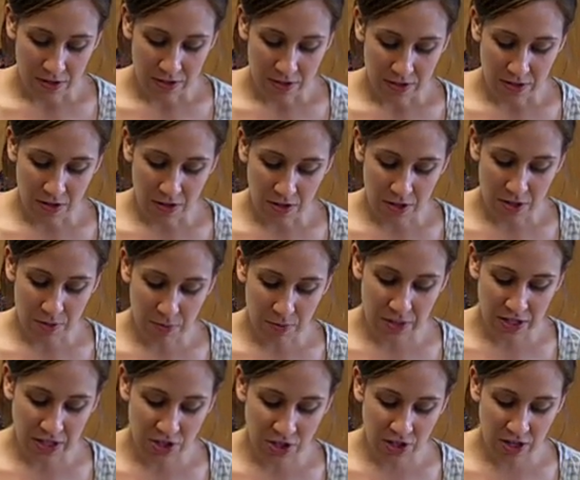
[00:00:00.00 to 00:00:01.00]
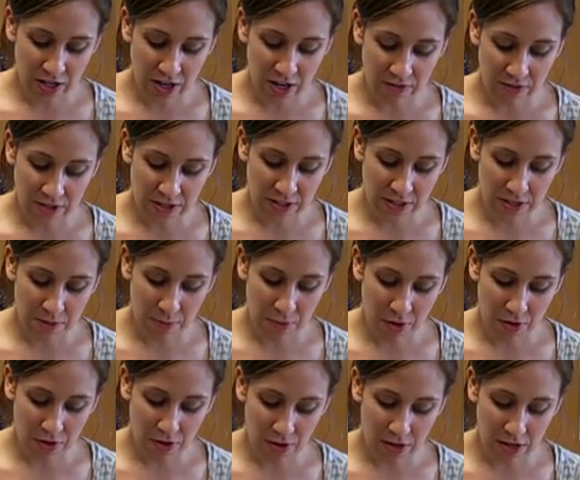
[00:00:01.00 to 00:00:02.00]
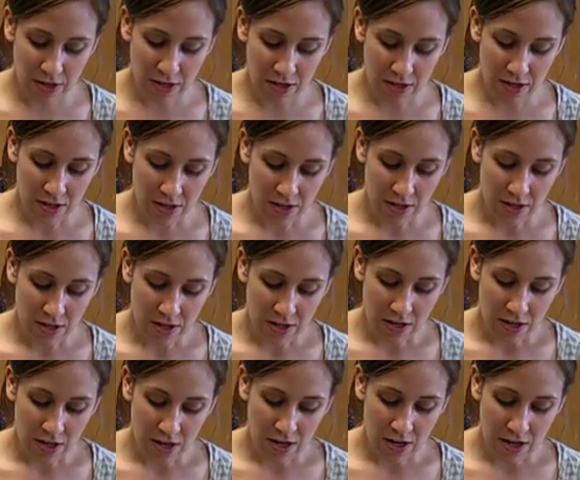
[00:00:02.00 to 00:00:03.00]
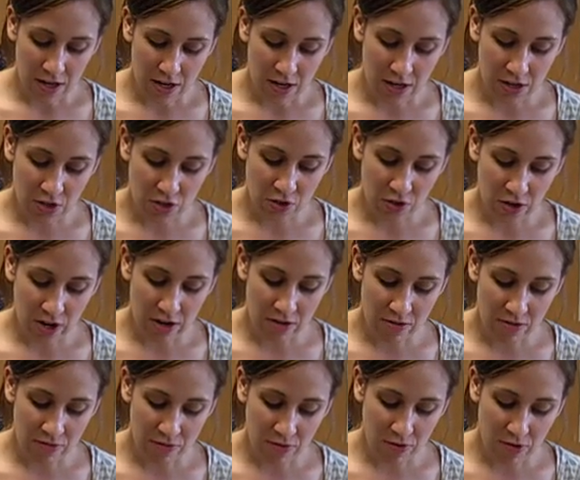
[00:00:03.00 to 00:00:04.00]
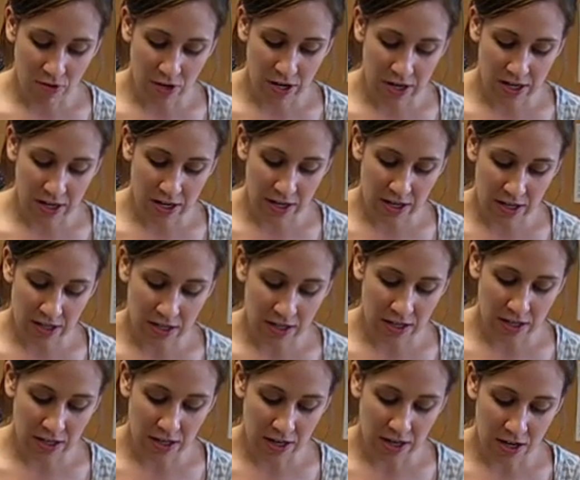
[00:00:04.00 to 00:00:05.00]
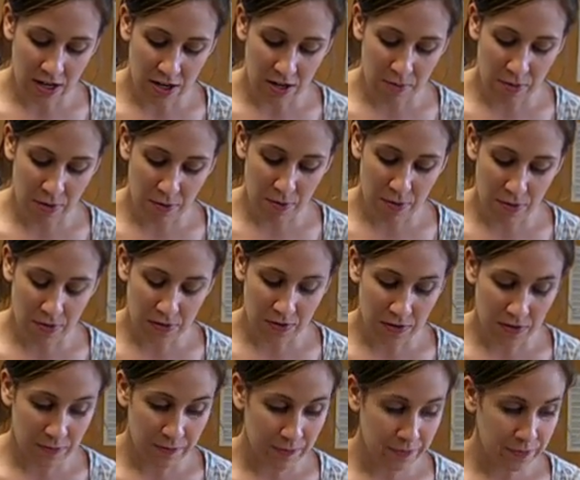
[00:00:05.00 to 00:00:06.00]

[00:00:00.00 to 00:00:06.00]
So you place your cover slip on and try to avoid any air bubbles.